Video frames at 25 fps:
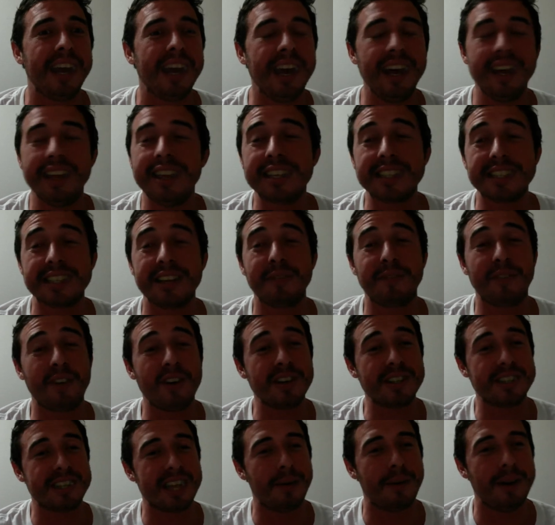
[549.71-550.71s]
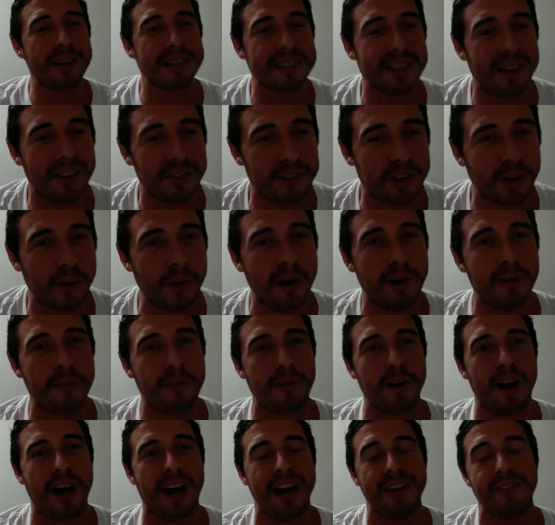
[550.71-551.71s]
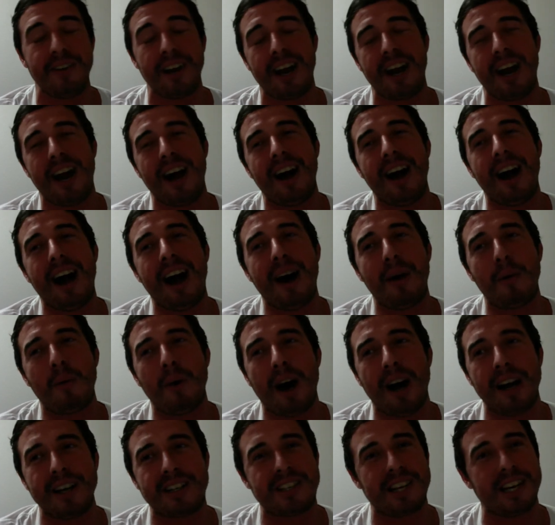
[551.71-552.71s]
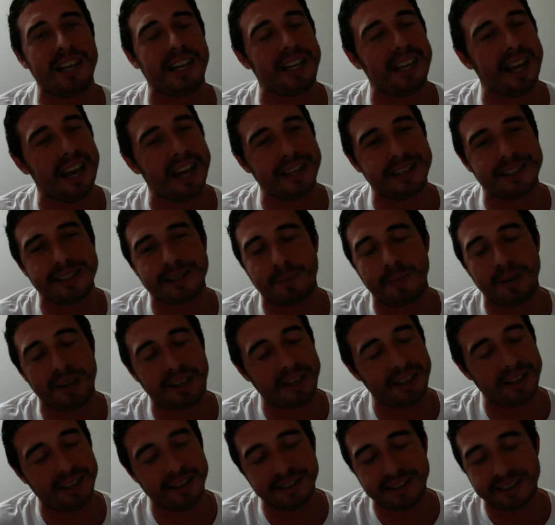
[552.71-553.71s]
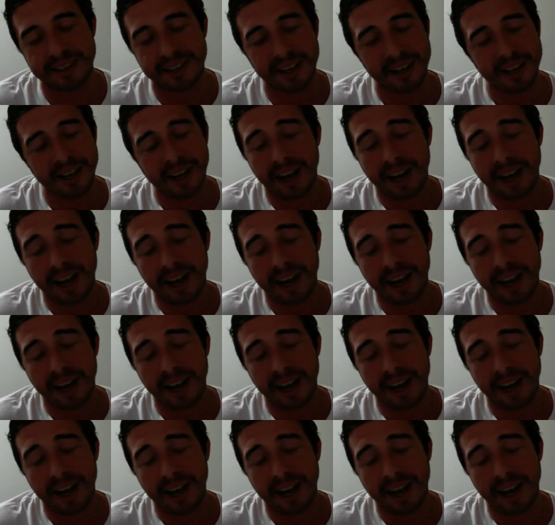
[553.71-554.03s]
This is the first time I saw 205, and I'll watch it again just because...